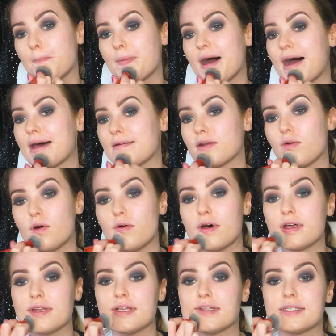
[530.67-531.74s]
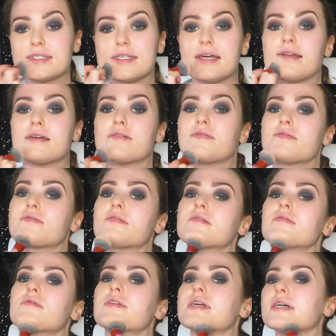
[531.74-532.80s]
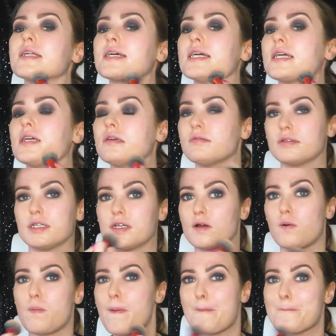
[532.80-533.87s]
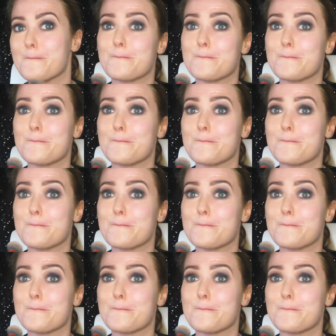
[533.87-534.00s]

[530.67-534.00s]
pat it on instead of really, you know,